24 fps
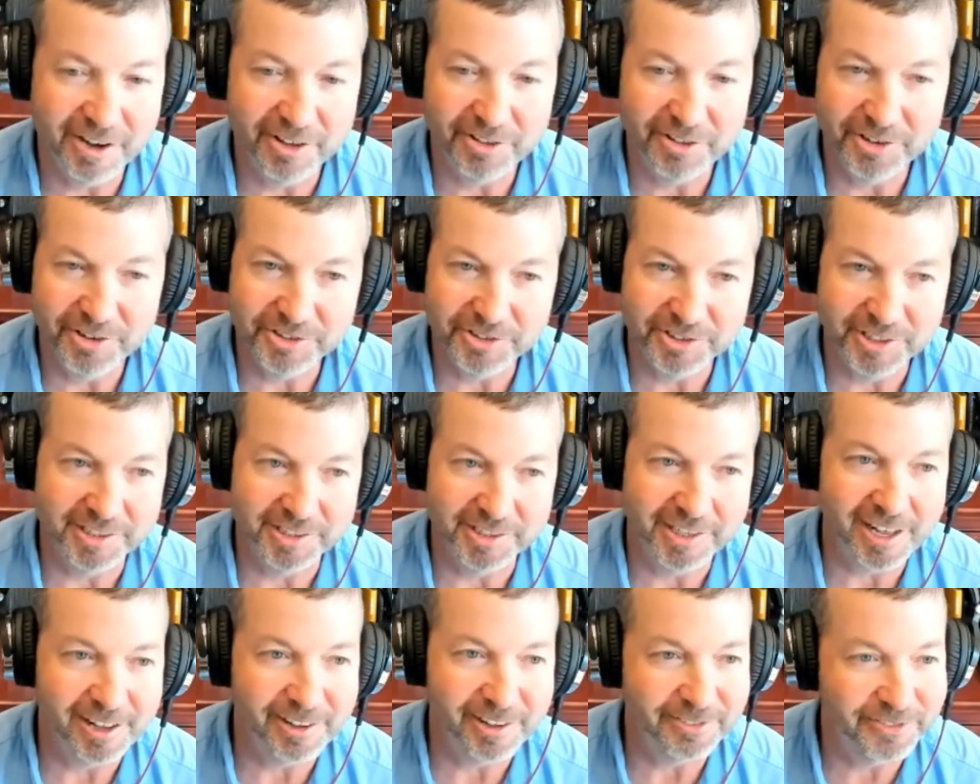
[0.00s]
There's
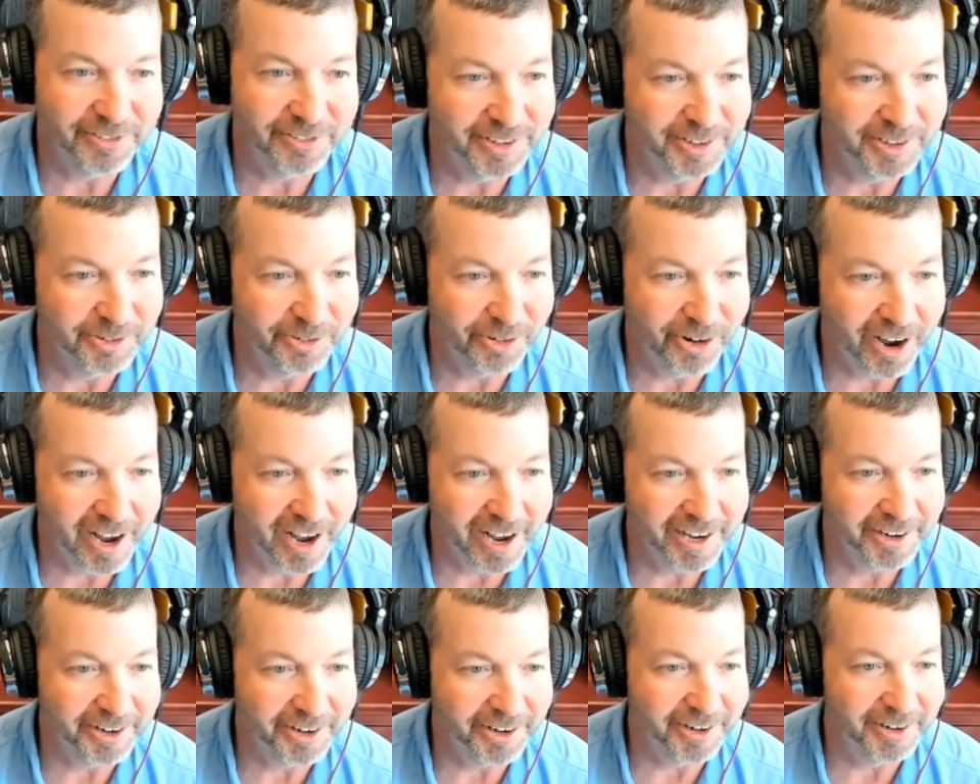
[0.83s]
this elephant and
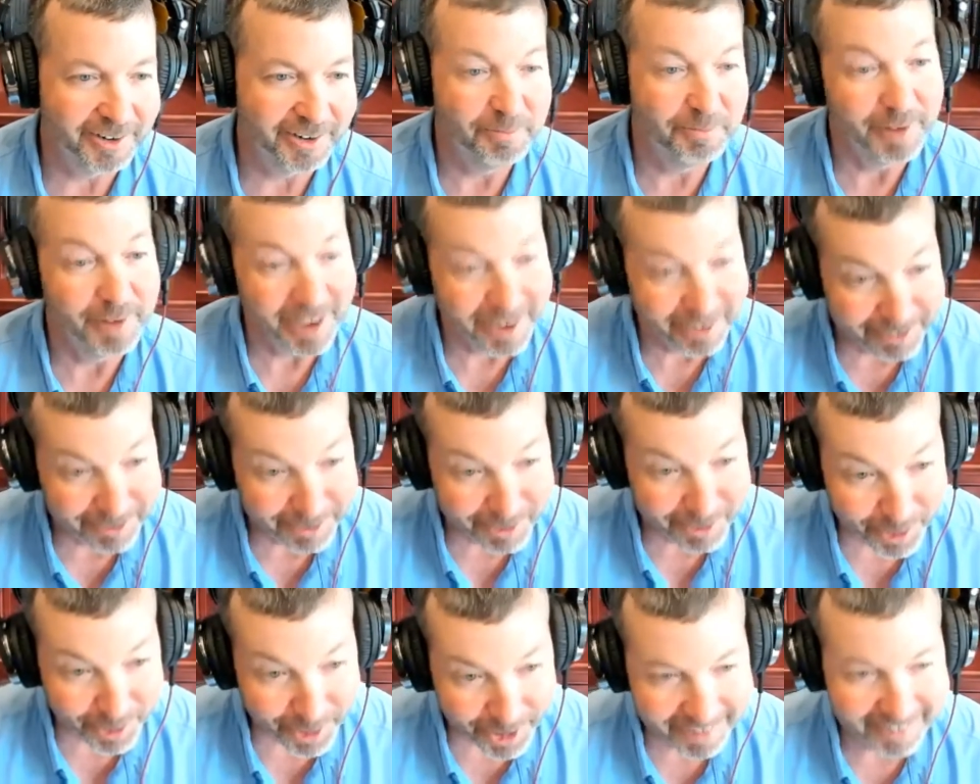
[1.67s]
rider
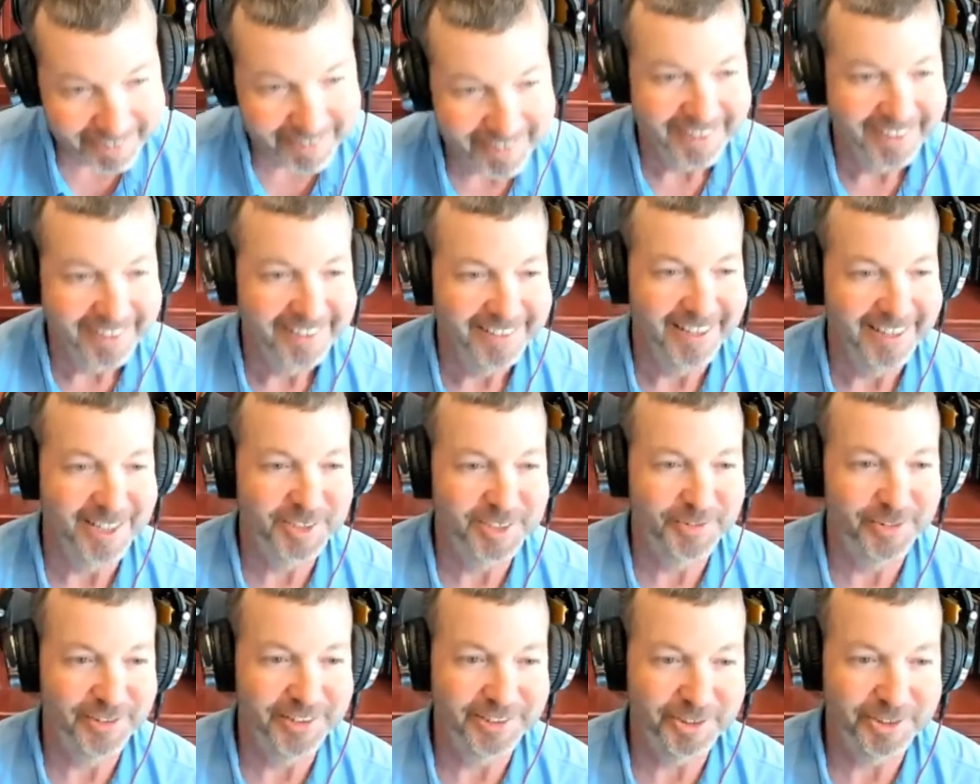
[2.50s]
metaphor
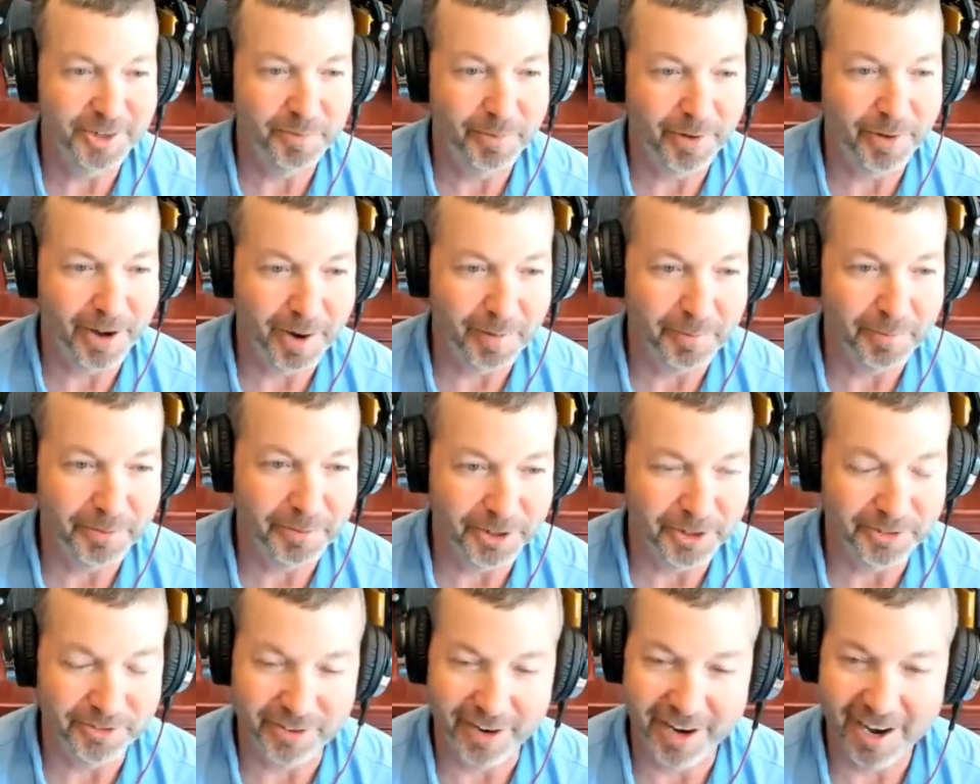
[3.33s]
that's been so
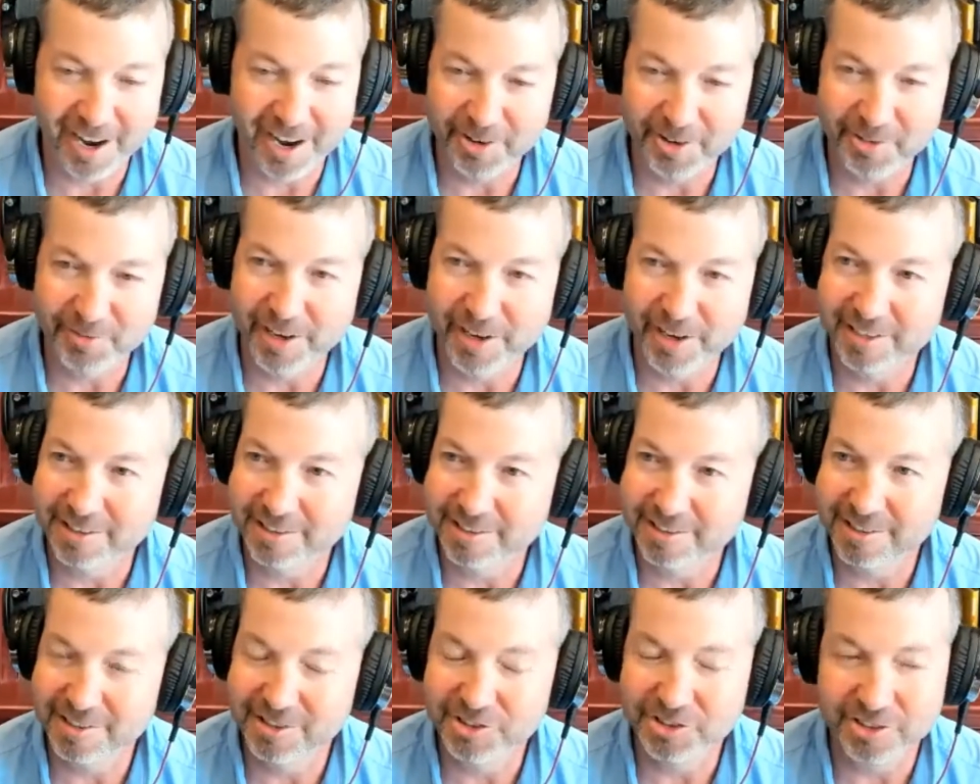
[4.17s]
popular for how we make
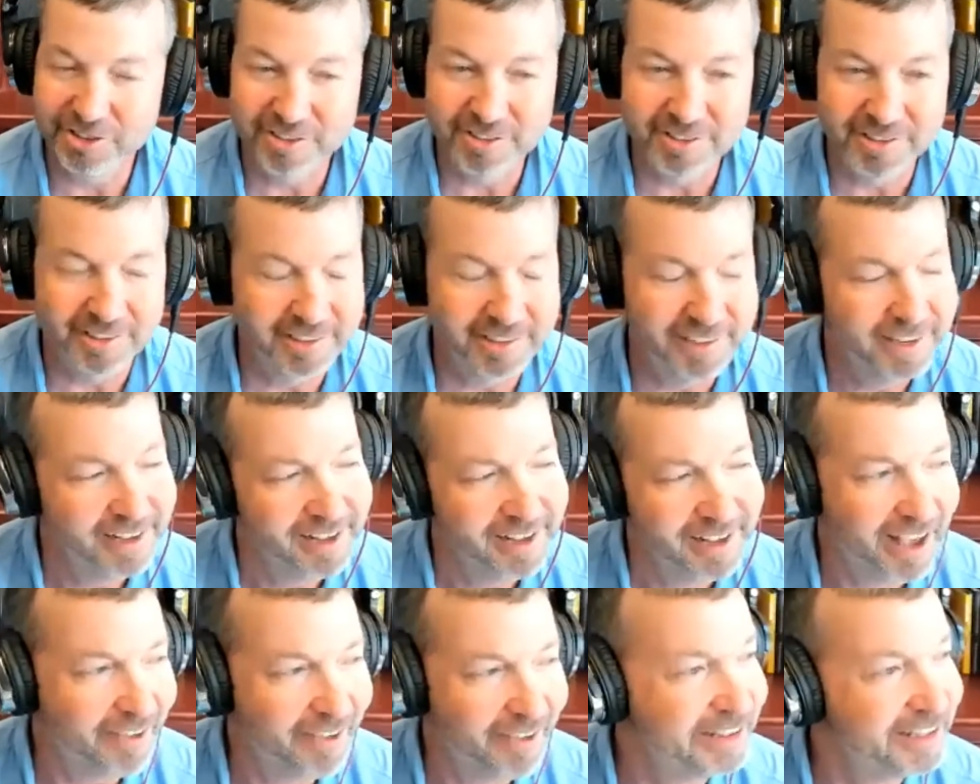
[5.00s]
decisions, and
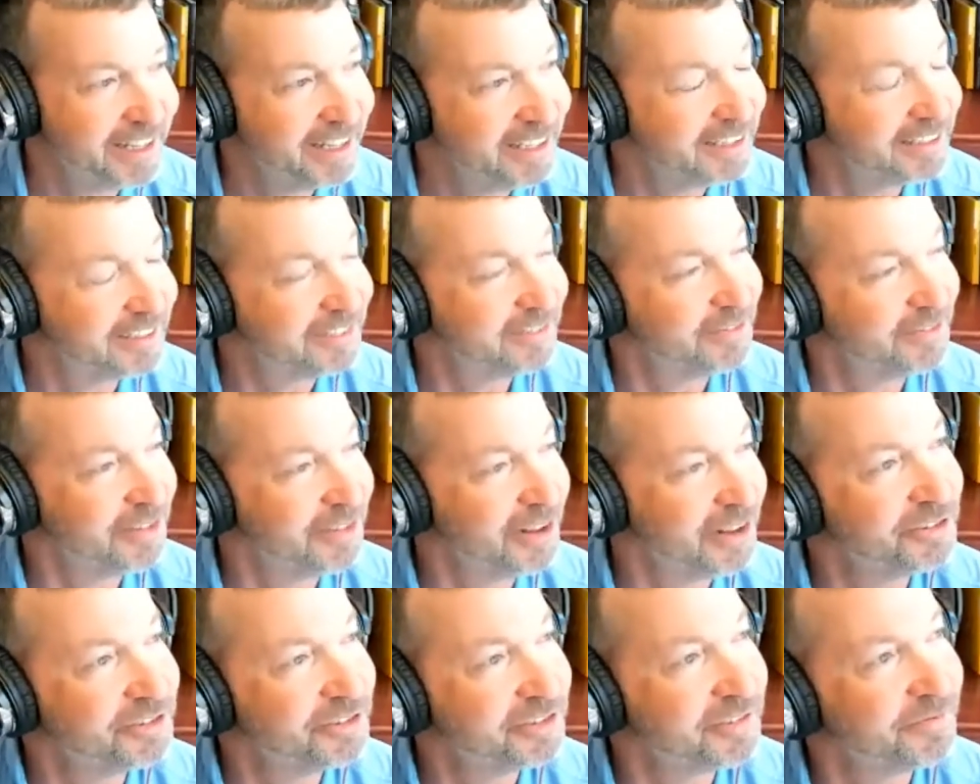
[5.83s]
I mean
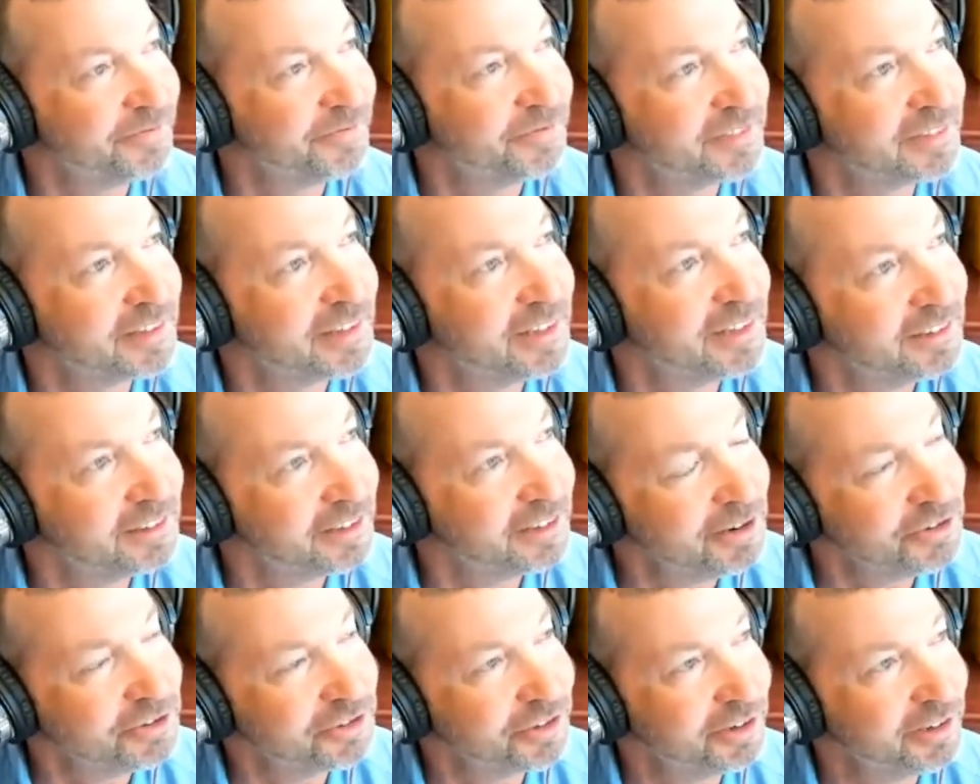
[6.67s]
those
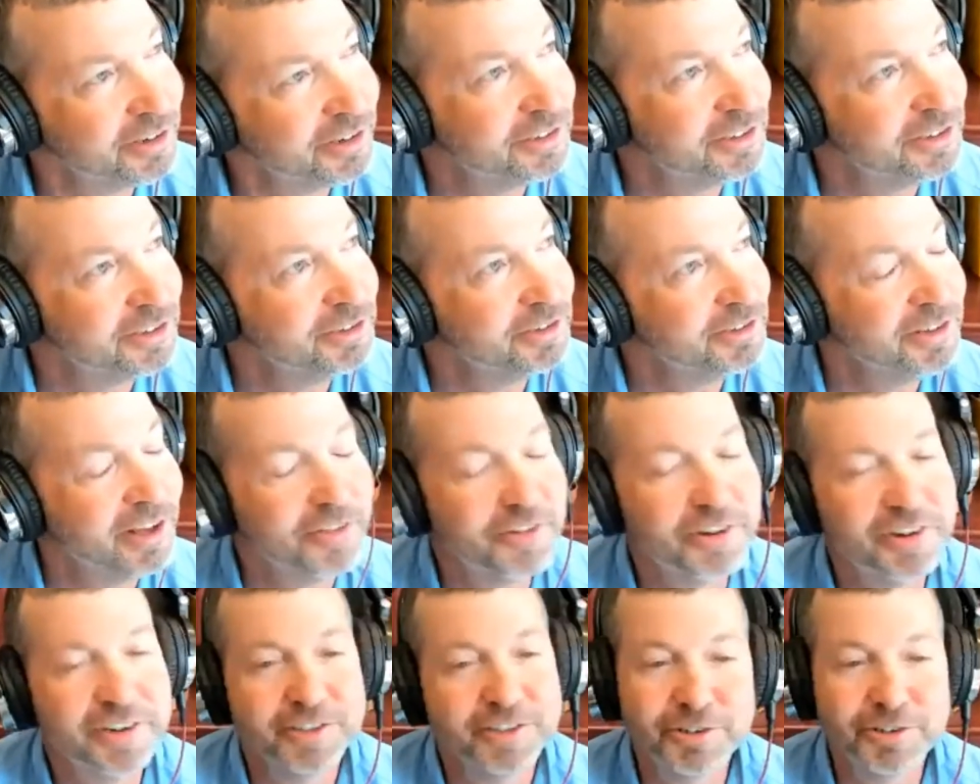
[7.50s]
are
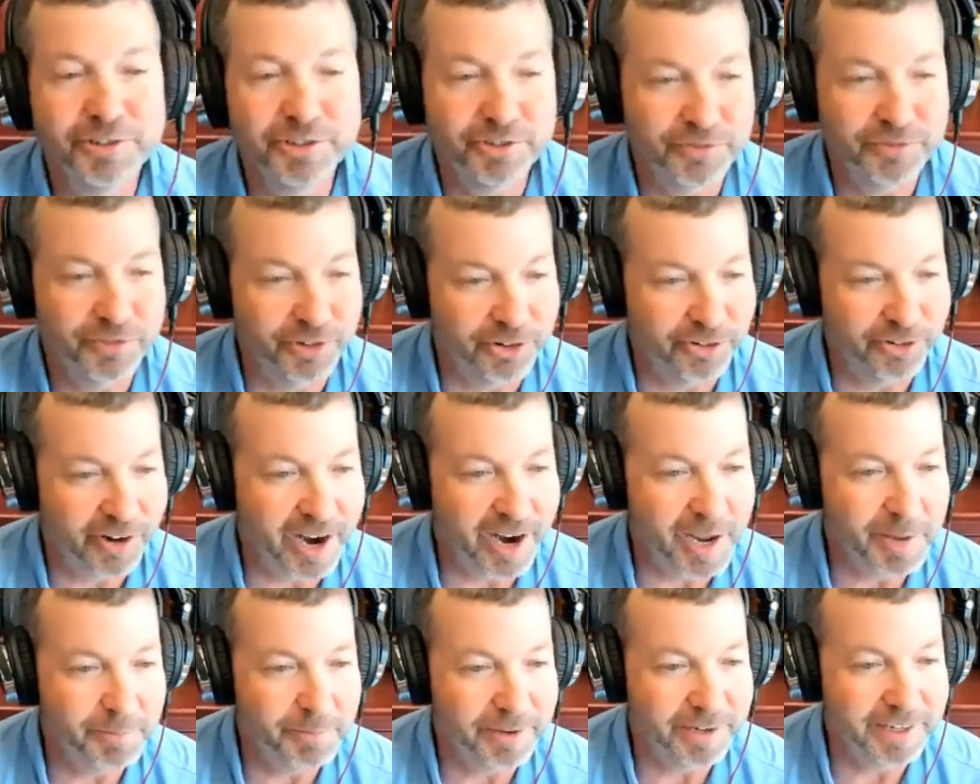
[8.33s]
they're useful, right?